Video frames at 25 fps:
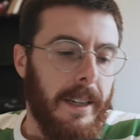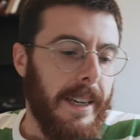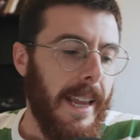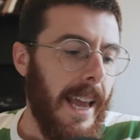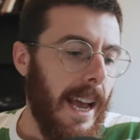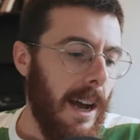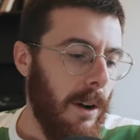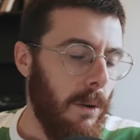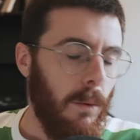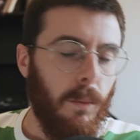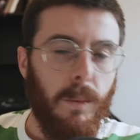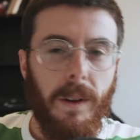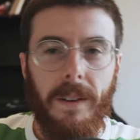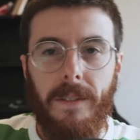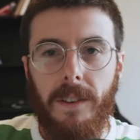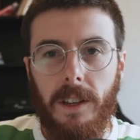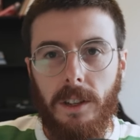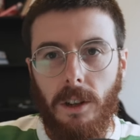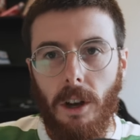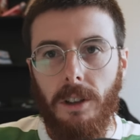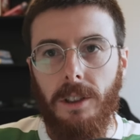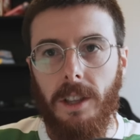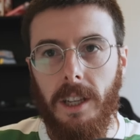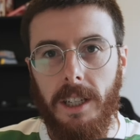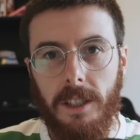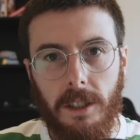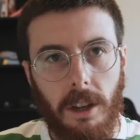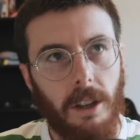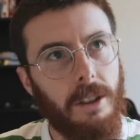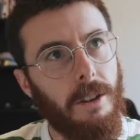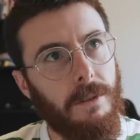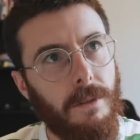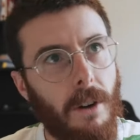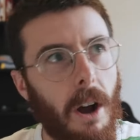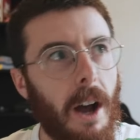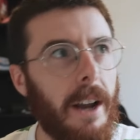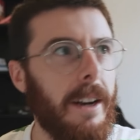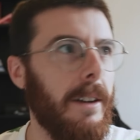Now, he's got
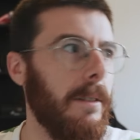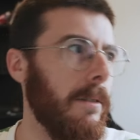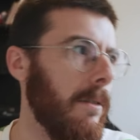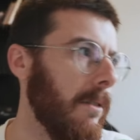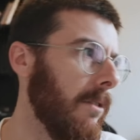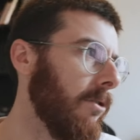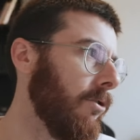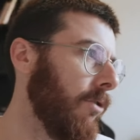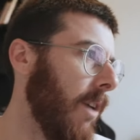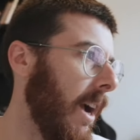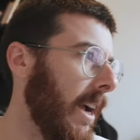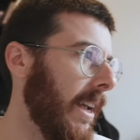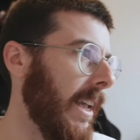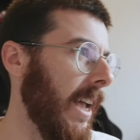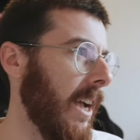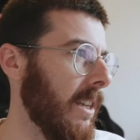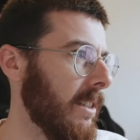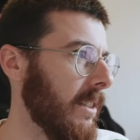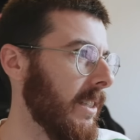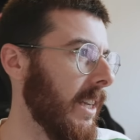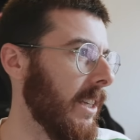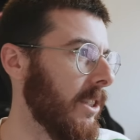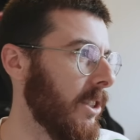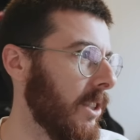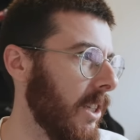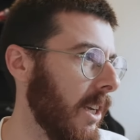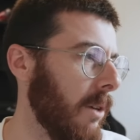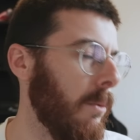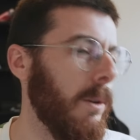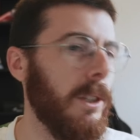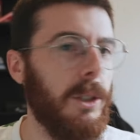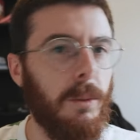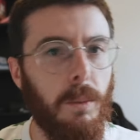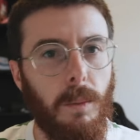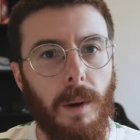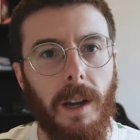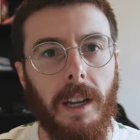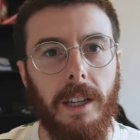the ride at Trackhouse next year,
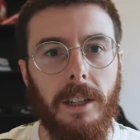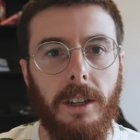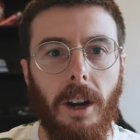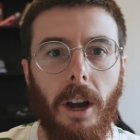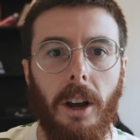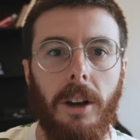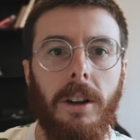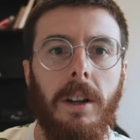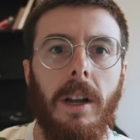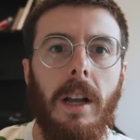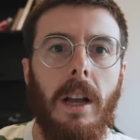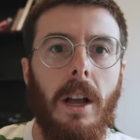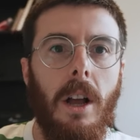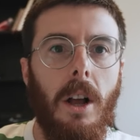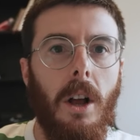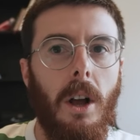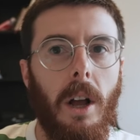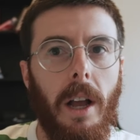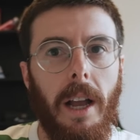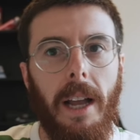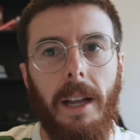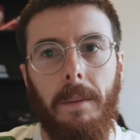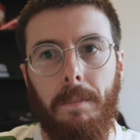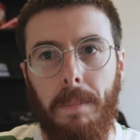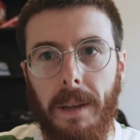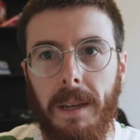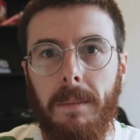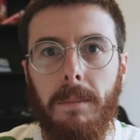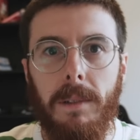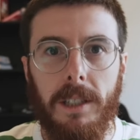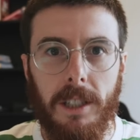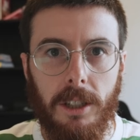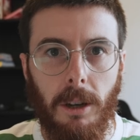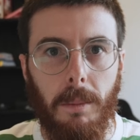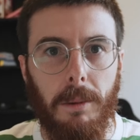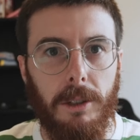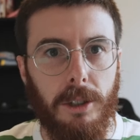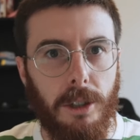which, you know, a big
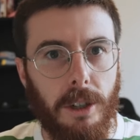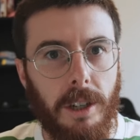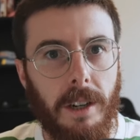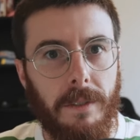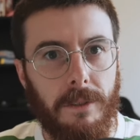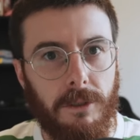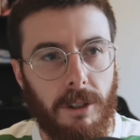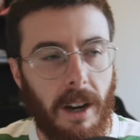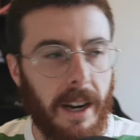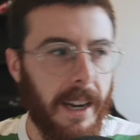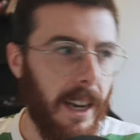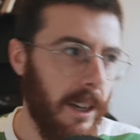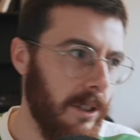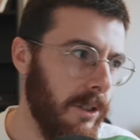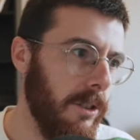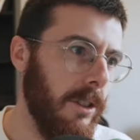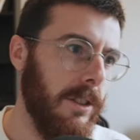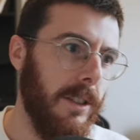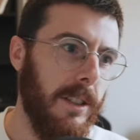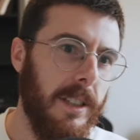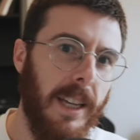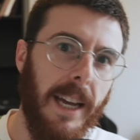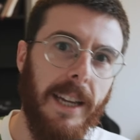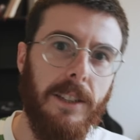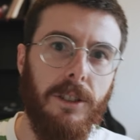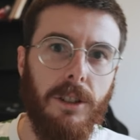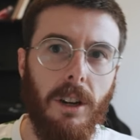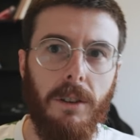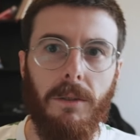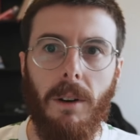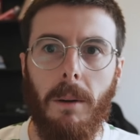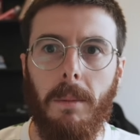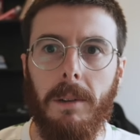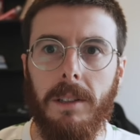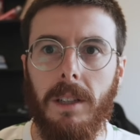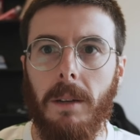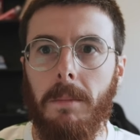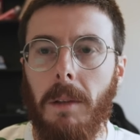missed opportunity for Trackhouse not to take Joe
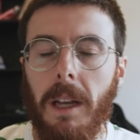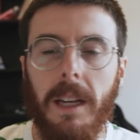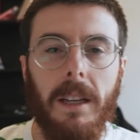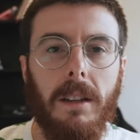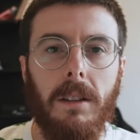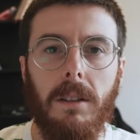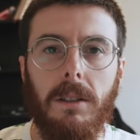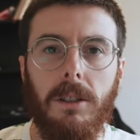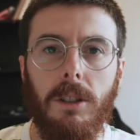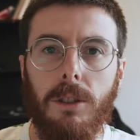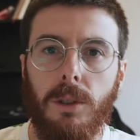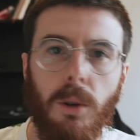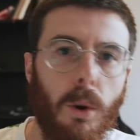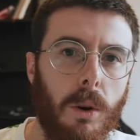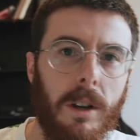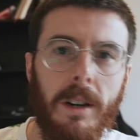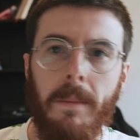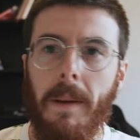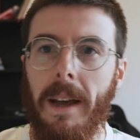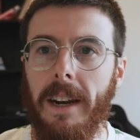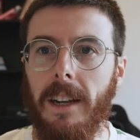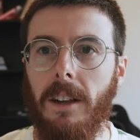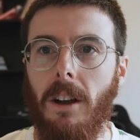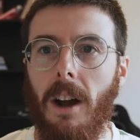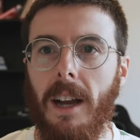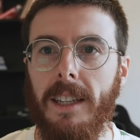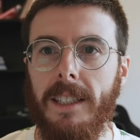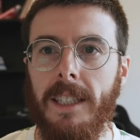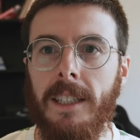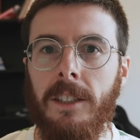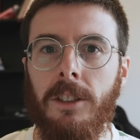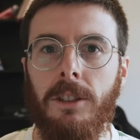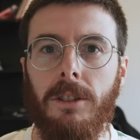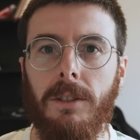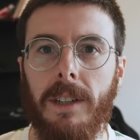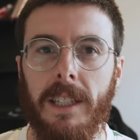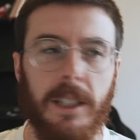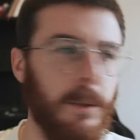Roberts. I'm like, you're talking about a guy's
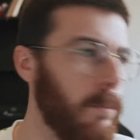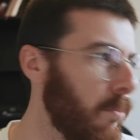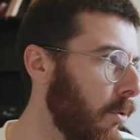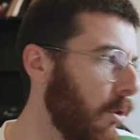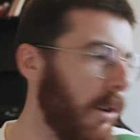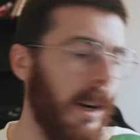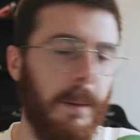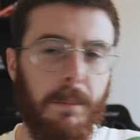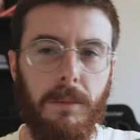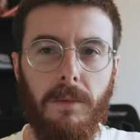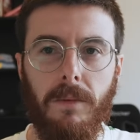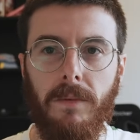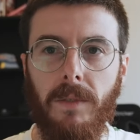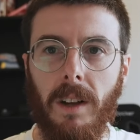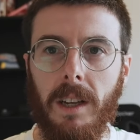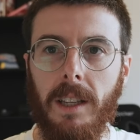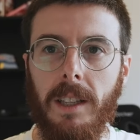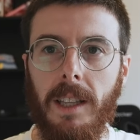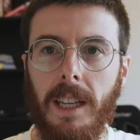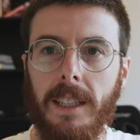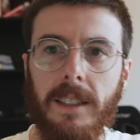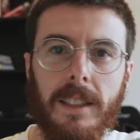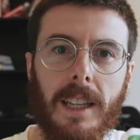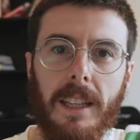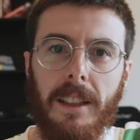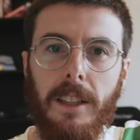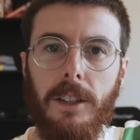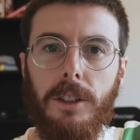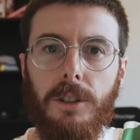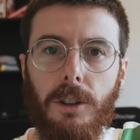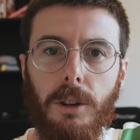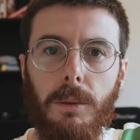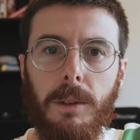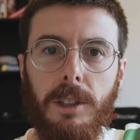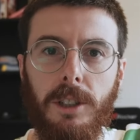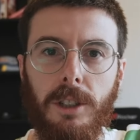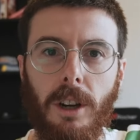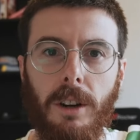injury. You brought up, fucking, there's nothing to
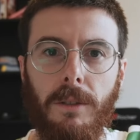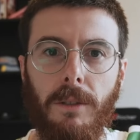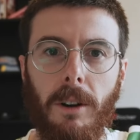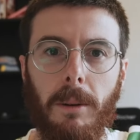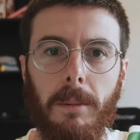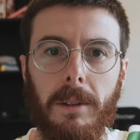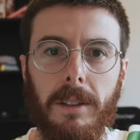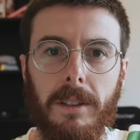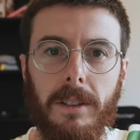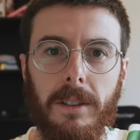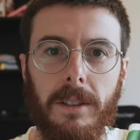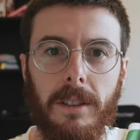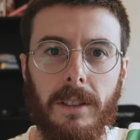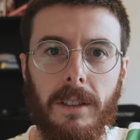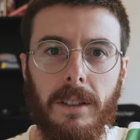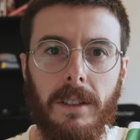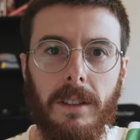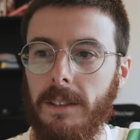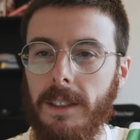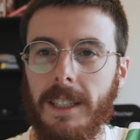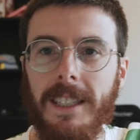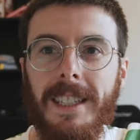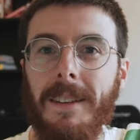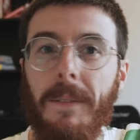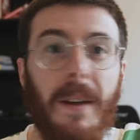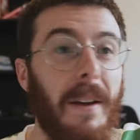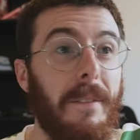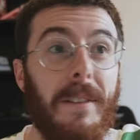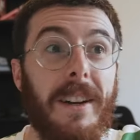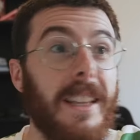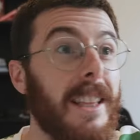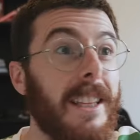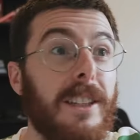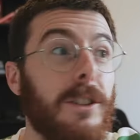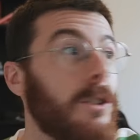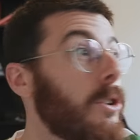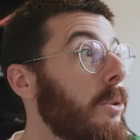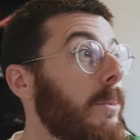do with Joe Roberts. It didn't even have
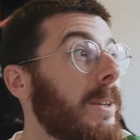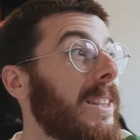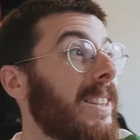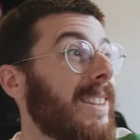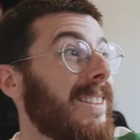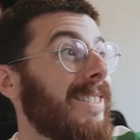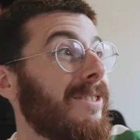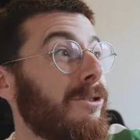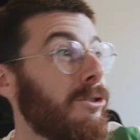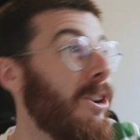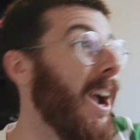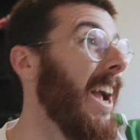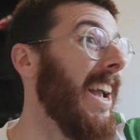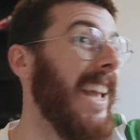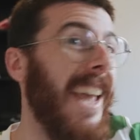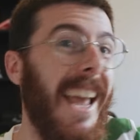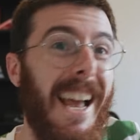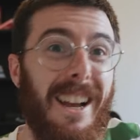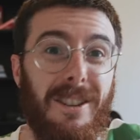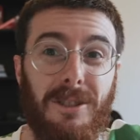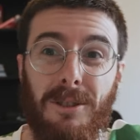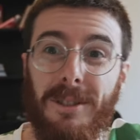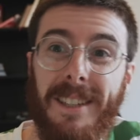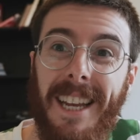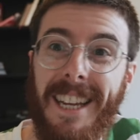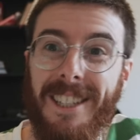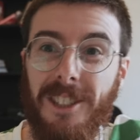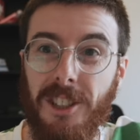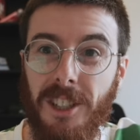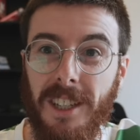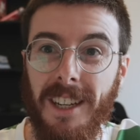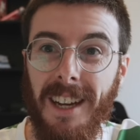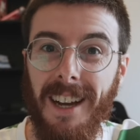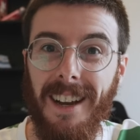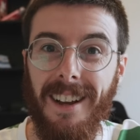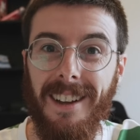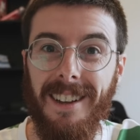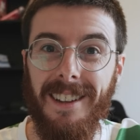anything to do with Trackhouse or next
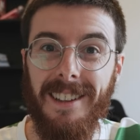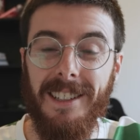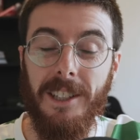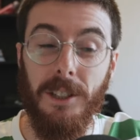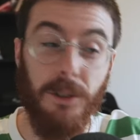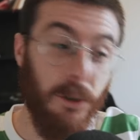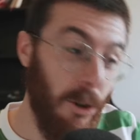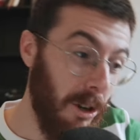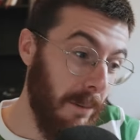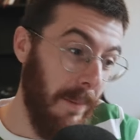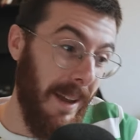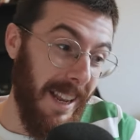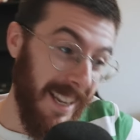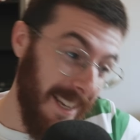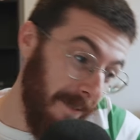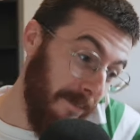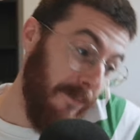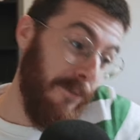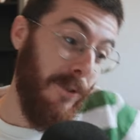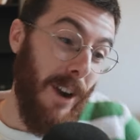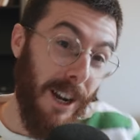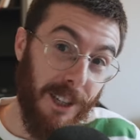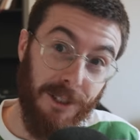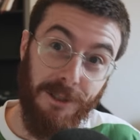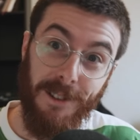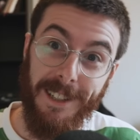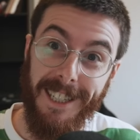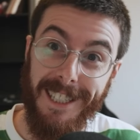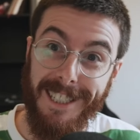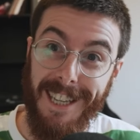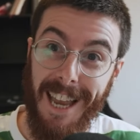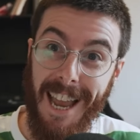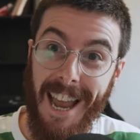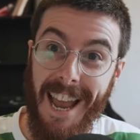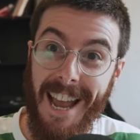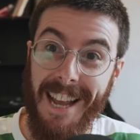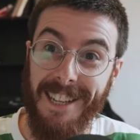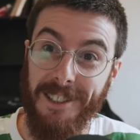year. You're talking about him fracturing
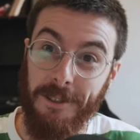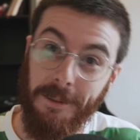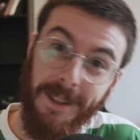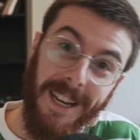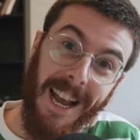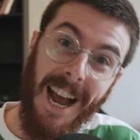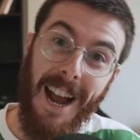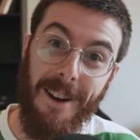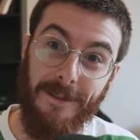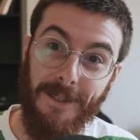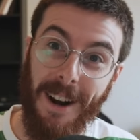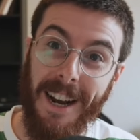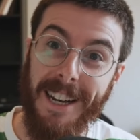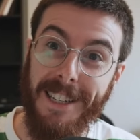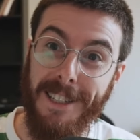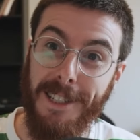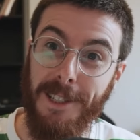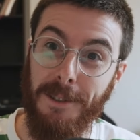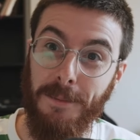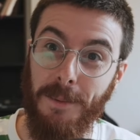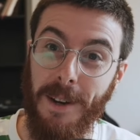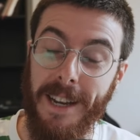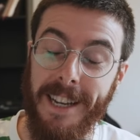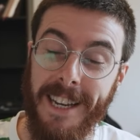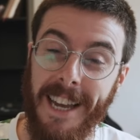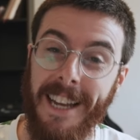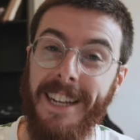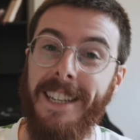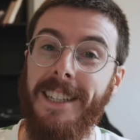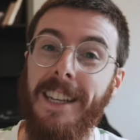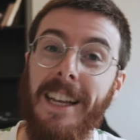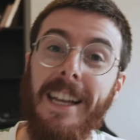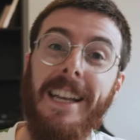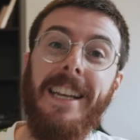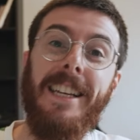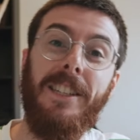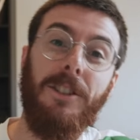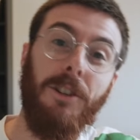his hand so he can't race this weekend.
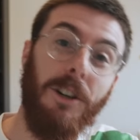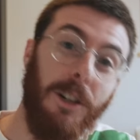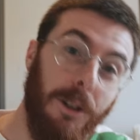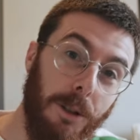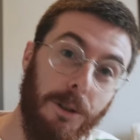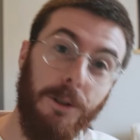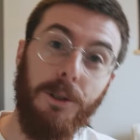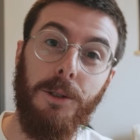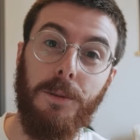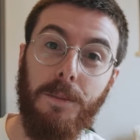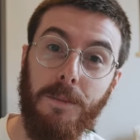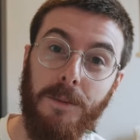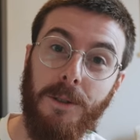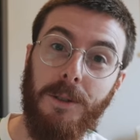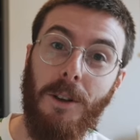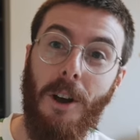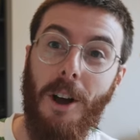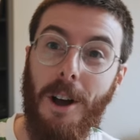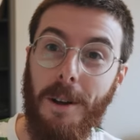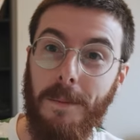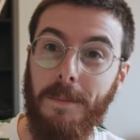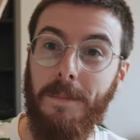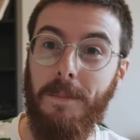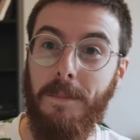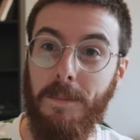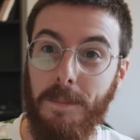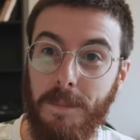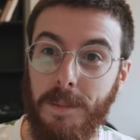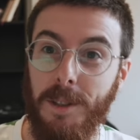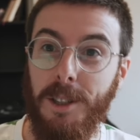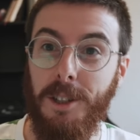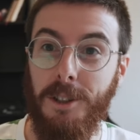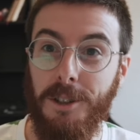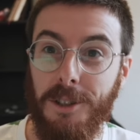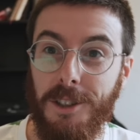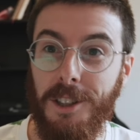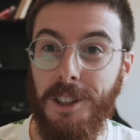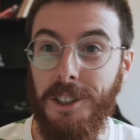He's going to lose time
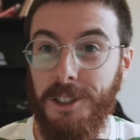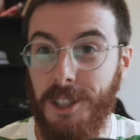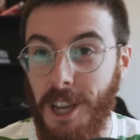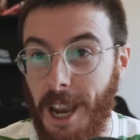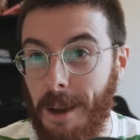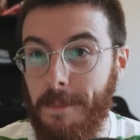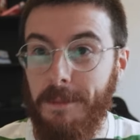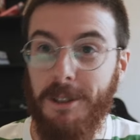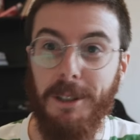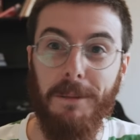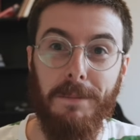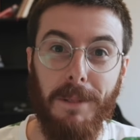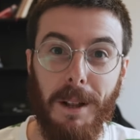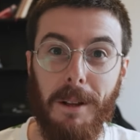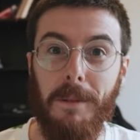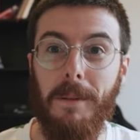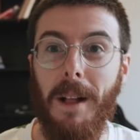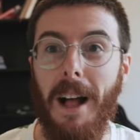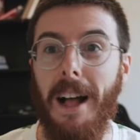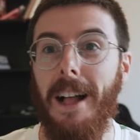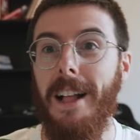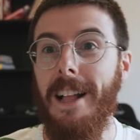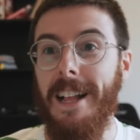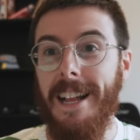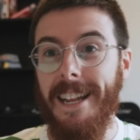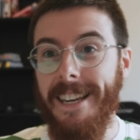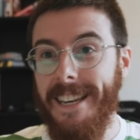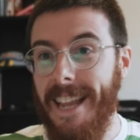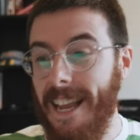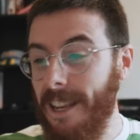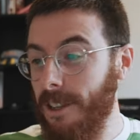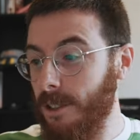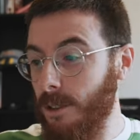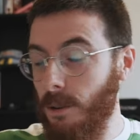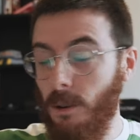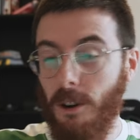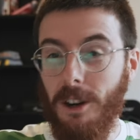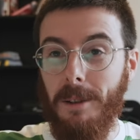positions in the championship, blah, blah, blah. Now
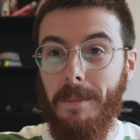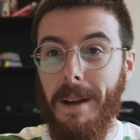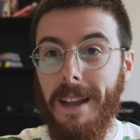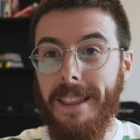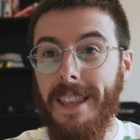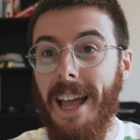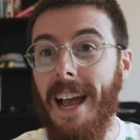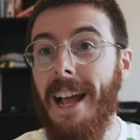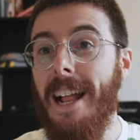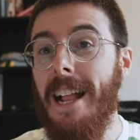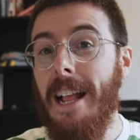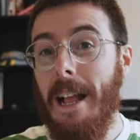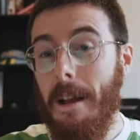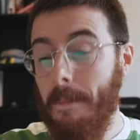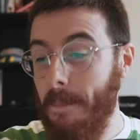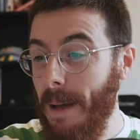you're talking about that.